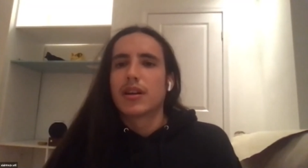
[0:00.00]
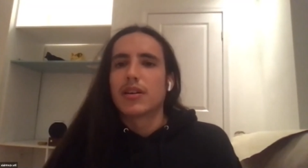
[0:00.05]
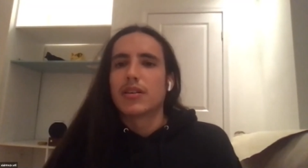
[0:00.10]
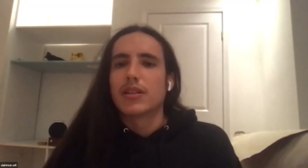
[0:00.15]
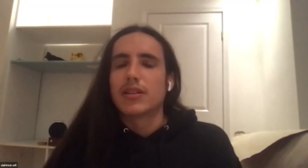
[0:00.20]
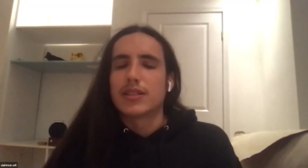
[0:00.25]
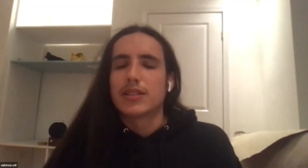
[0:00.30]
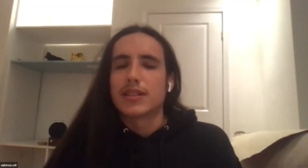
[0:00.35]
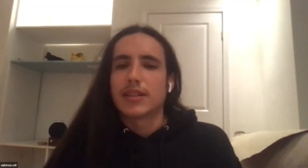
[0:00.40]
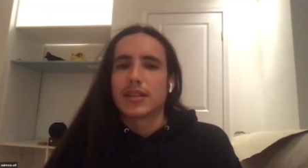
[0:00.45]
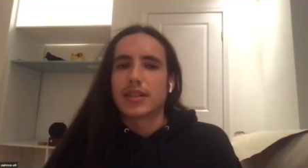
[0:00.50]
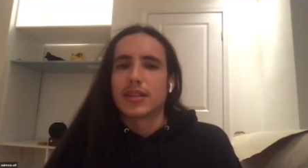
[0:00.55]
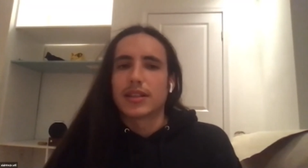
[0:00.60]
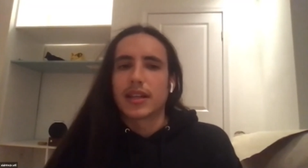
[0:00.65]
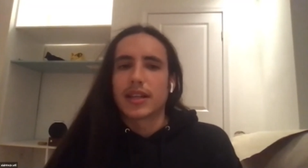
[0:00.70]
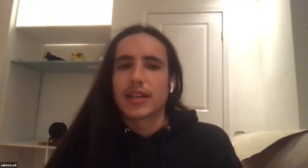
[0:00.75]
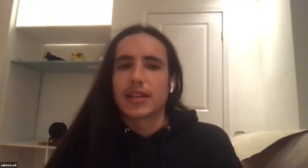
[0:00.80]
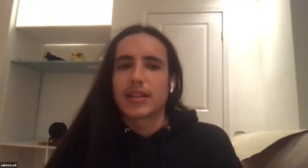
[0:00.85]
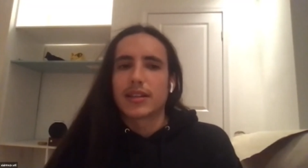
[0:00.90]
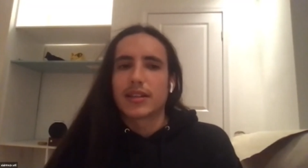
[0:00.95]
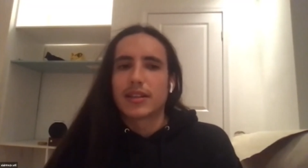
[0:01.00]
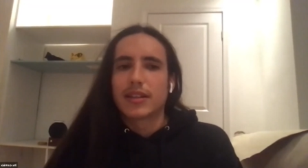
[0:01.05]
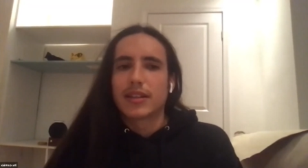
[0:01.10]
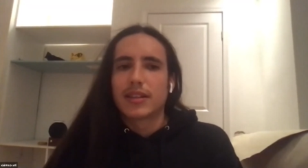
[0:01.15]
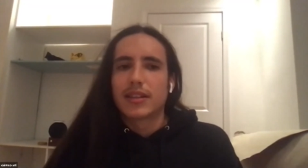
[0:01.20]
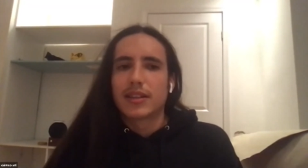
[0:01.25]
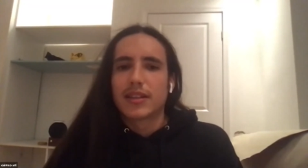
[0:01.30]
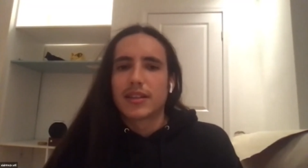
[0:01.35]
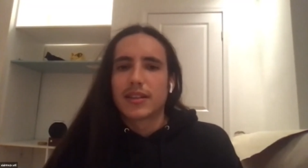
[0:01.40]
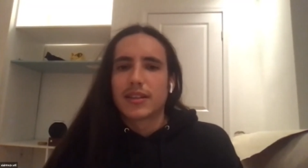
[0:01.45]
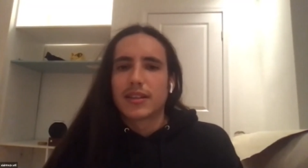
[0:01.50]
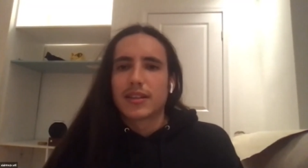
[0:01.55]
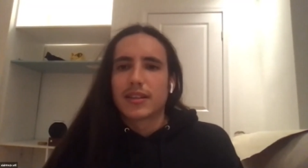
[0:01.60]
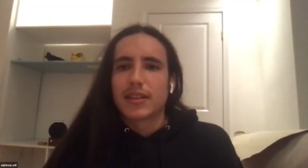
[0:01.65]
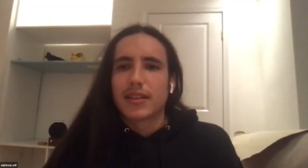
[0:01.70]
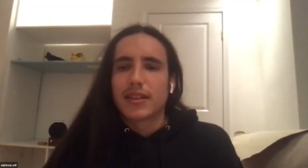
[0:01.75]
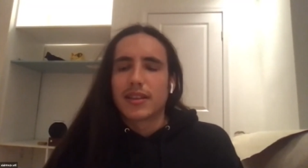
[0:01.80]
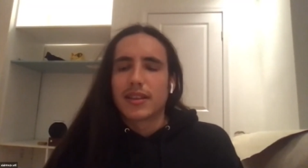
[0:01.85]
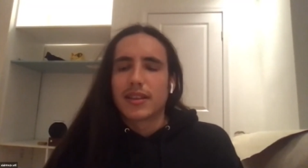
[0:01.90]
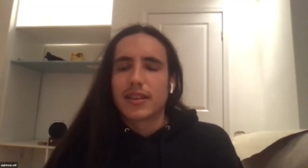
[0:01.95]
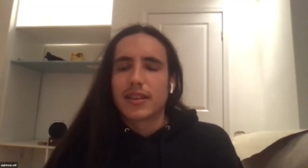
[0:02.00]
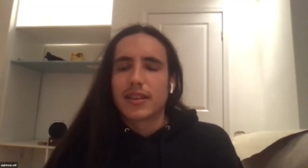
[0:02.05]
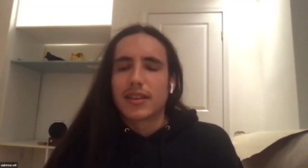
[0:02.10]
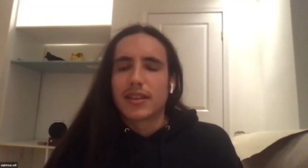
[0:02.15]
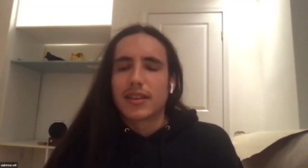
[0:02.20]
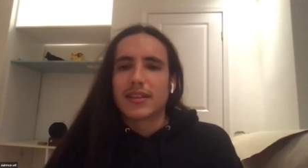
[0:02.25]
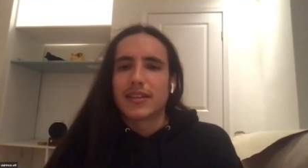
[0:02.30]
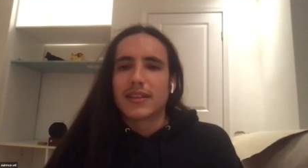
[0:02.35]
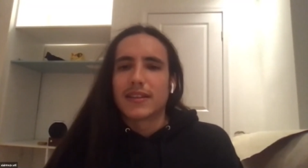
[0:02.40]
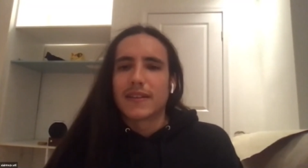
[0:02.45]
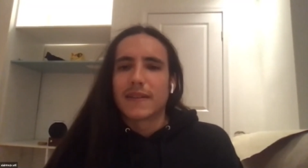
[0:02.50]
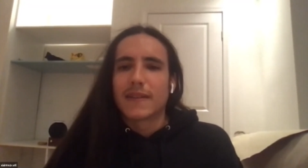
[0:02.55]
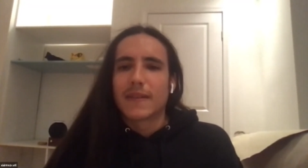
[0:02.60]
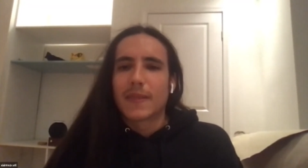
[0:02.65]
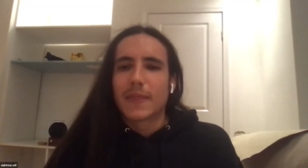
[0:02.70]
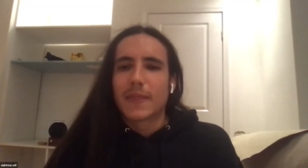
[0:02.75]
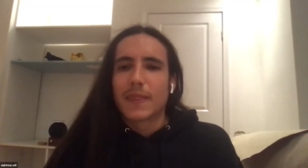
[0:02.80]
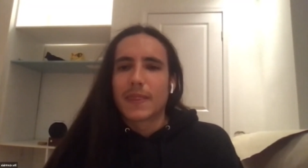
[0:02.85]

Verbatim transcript: understanding like the